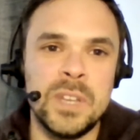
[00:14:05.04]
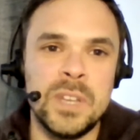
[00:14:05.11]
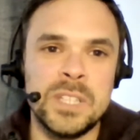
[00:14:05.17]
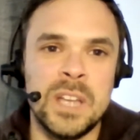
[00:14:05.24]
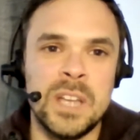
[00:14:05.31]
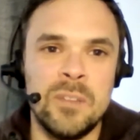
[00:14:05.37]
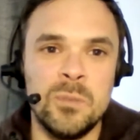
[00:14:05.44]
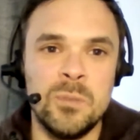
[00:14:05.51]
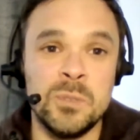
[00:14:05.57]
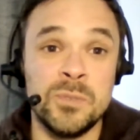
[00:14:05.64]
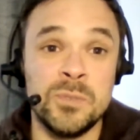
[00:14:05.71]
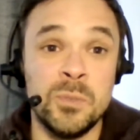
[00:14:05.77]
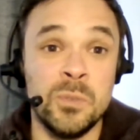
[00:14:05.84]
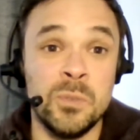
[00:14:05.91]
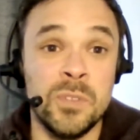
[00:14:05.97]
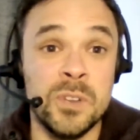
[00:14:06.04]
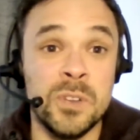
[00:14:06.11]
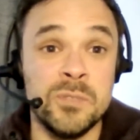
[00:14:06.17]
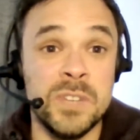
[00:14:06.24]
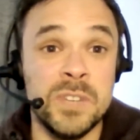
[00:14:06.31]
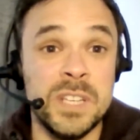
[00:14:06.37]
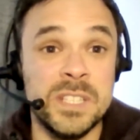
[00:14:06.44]
set of rules for all of those
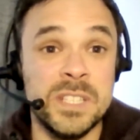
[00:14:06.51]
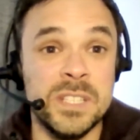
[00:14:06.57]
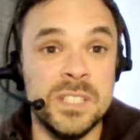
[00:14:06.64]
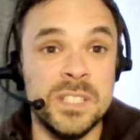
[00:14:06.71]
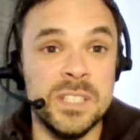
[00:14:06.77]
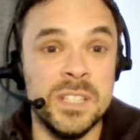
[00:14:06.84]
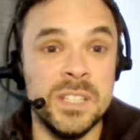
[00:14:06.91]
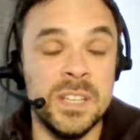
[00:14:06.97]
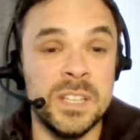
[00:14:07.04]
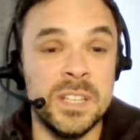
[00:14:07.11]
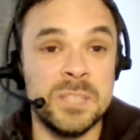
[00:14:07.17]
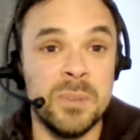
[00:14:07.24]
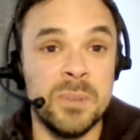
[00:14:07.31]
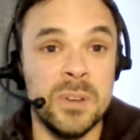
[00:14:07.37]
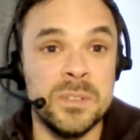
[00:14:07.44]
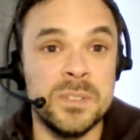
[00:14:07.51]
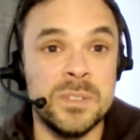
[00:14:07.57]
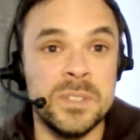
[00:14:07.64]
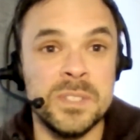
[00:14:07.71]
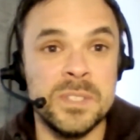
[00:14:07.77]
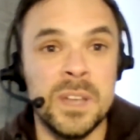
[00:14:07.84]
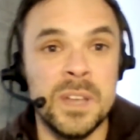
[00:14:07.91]
reasons, isn't there? I
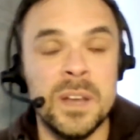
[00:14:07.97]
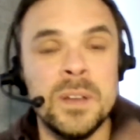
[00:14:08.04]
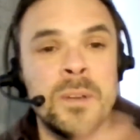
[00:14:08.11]
suppose, is that?